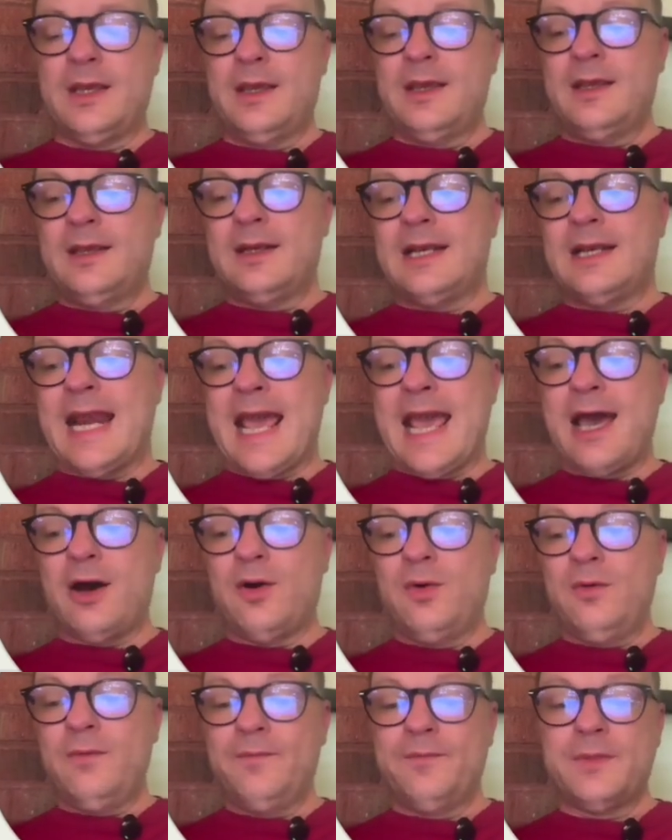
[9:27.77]

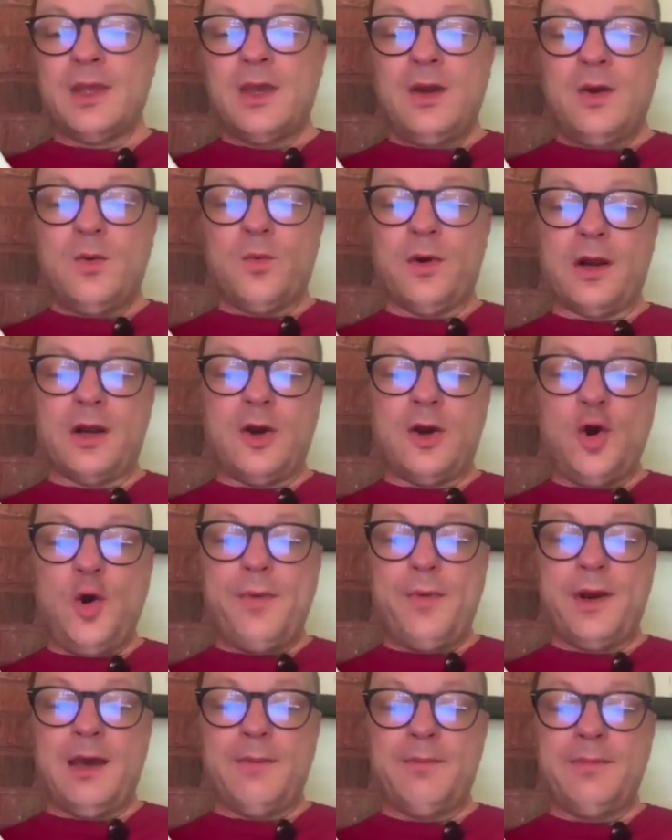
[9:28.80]
Now we're going to open up